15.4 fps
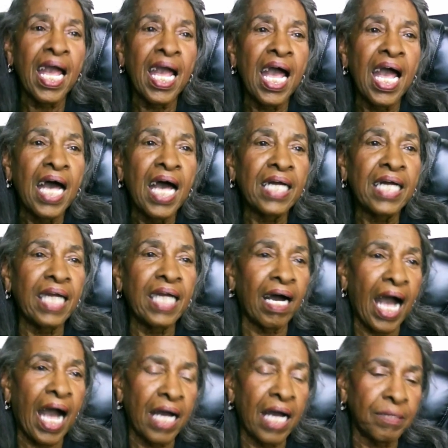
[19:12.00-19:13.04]
Now, I
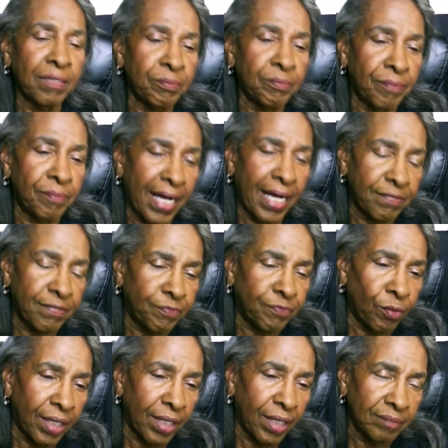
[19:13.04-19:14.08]
write for
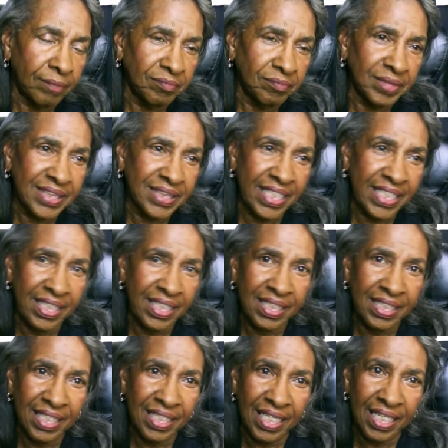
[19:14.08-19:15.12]
the
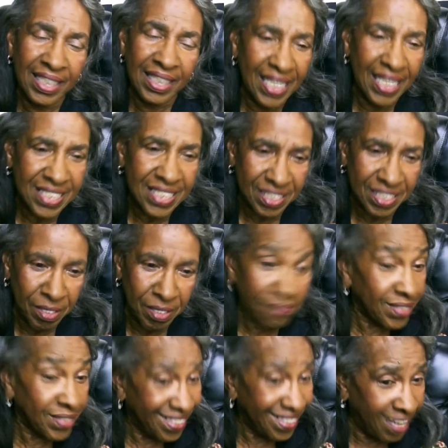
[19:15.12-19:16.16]
listserv or the
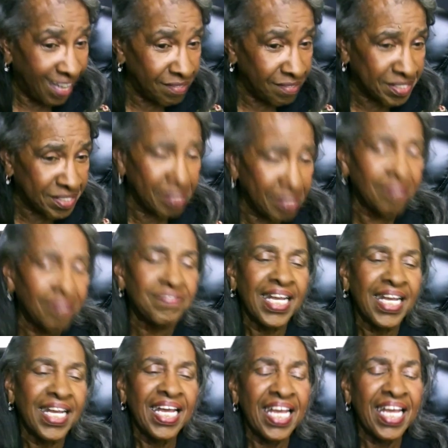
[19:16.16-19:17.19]
love serve.
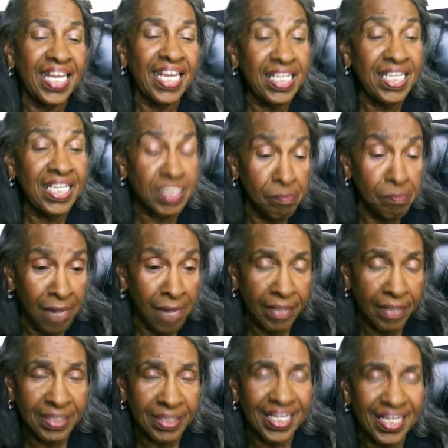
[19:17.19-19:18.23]
Each month,
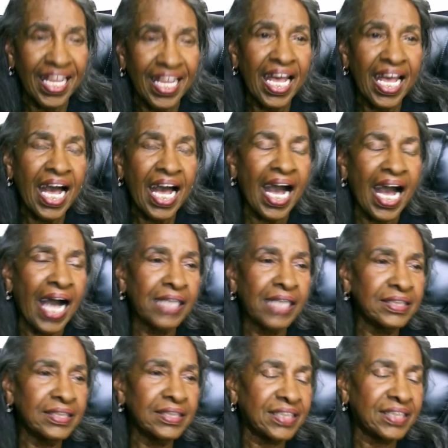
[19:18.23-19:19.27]
I
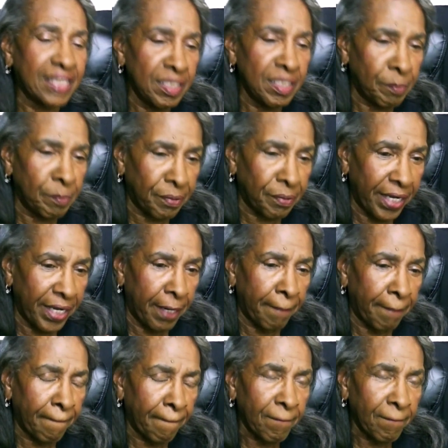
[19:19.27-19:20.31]
send a prayer.
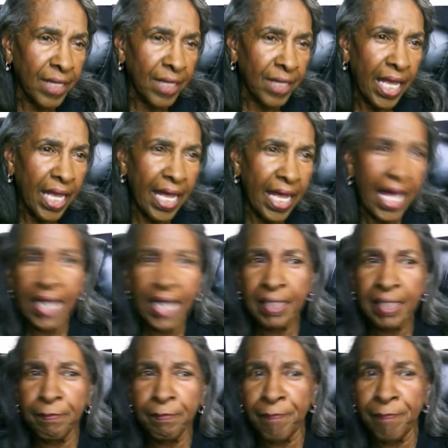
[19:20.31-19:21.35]
And
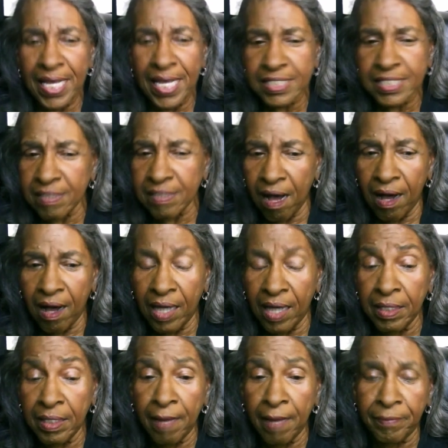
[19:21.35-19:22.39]
based on
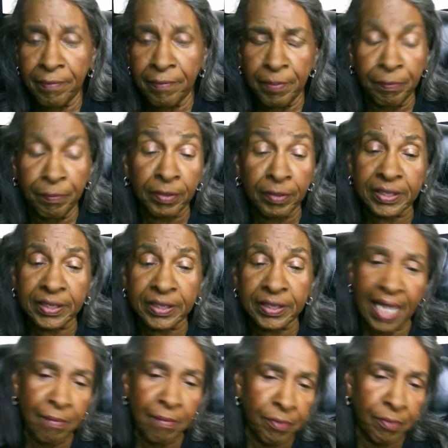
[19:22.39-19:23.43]
the books that I'm
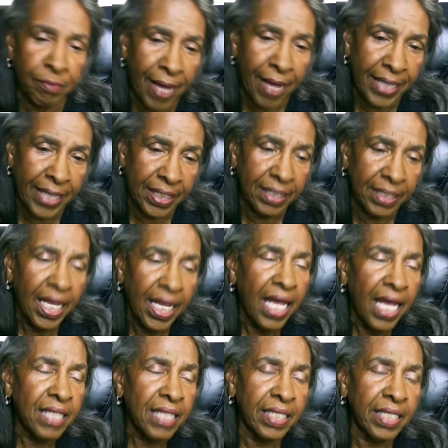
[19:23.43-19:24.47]
writing, they
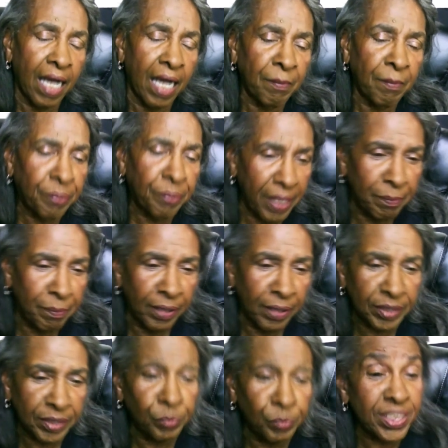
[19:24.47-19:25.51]
are prayer books,
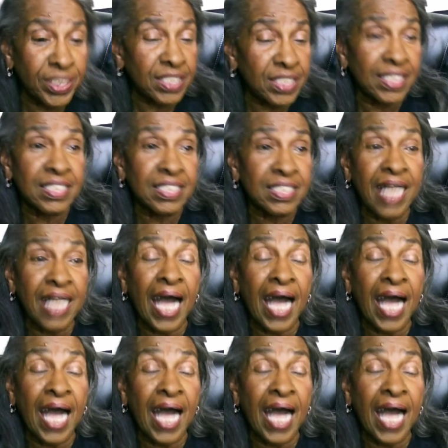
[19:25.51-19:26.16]
which does not